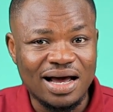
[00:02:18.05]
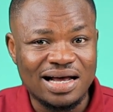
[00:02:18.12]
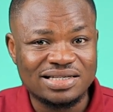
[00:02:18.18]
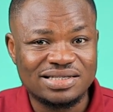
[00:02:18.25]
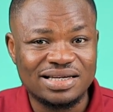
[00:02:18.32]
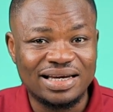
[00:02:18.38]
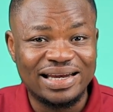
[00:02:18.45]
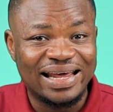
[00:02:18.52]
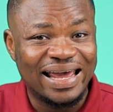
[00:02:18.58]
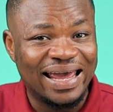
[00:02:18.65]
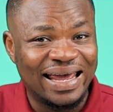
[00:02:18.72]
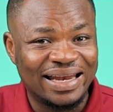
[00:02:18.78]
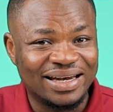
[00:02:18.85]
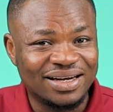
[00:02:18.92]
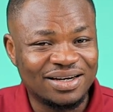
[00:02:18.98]
as in
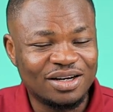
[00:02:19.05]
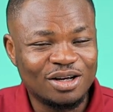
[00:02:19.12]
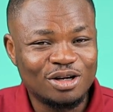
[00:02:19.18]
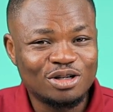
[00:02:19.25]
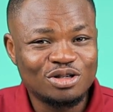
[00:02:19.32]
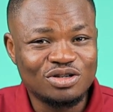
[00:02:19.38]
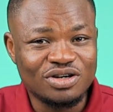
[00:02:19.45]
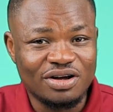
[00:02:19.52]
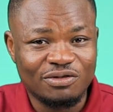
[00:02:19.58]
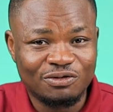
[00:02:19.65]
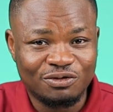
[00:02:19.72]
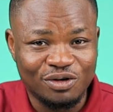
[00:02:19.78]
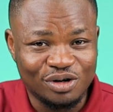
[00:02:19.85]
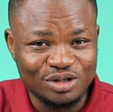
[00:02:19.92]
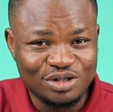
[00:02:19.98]
n to the
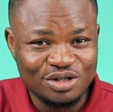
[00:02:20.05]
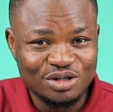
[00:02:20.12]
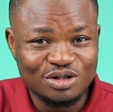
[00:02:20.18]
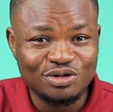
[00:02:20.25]
front